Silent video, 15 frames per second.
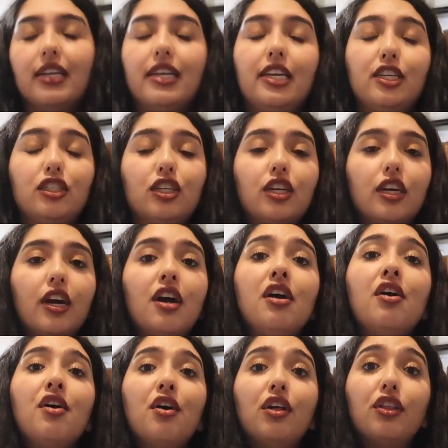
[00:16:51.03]
he took
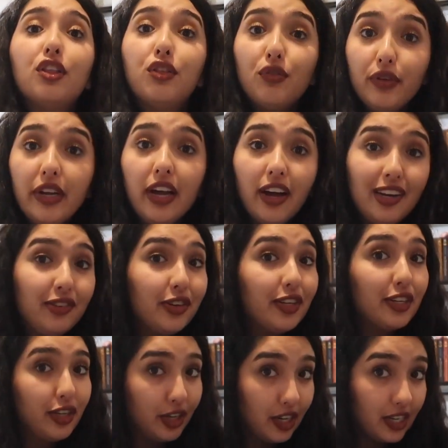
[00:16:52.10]
300
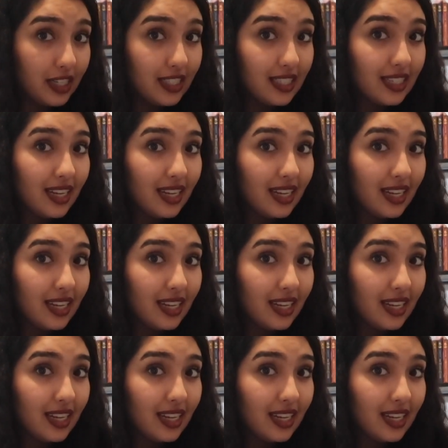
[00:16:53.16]
cooks,